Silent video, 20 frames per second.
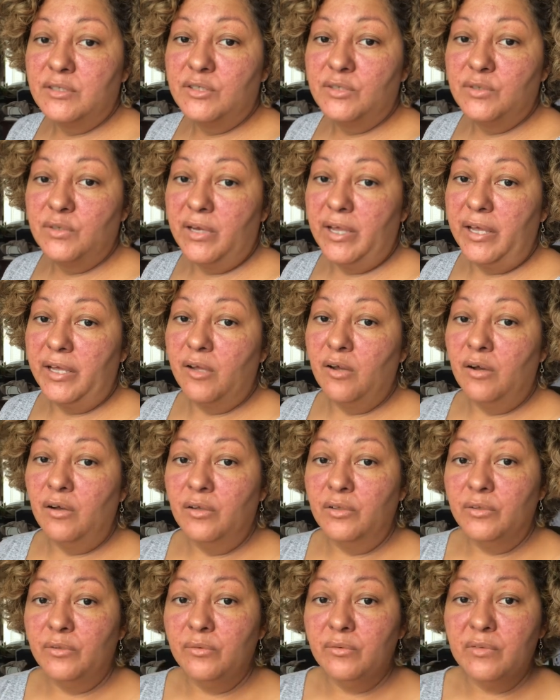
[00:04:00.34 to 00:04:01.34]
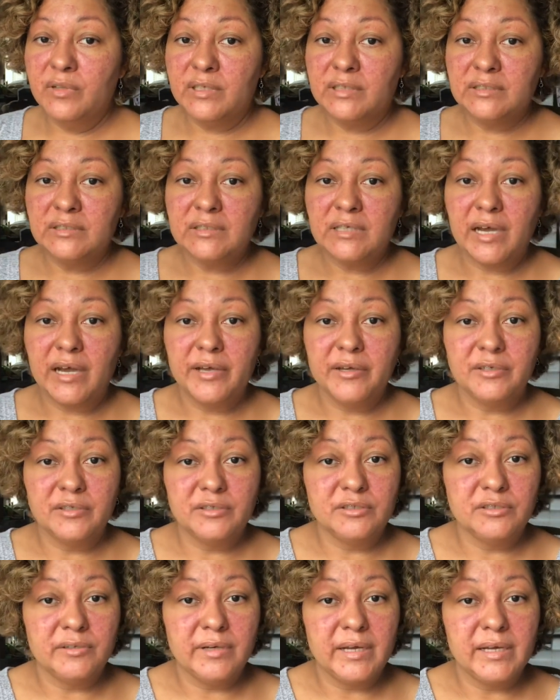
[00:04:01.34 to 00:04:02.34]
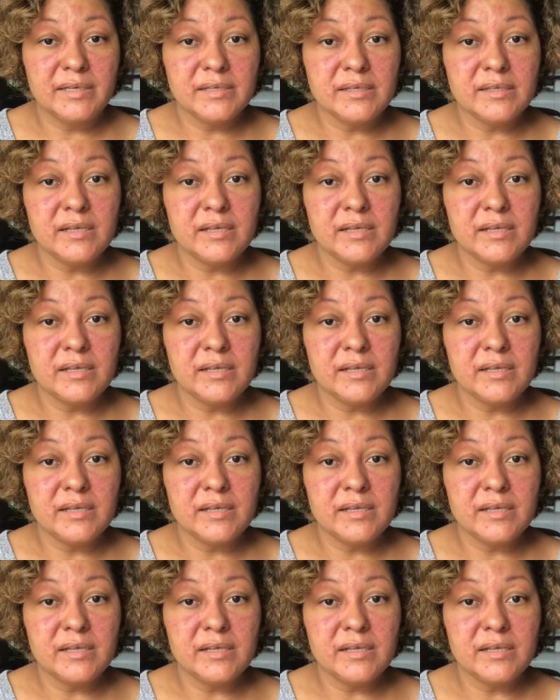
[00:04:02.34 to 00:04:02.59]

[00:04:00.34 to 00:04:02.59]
to undo the entire dress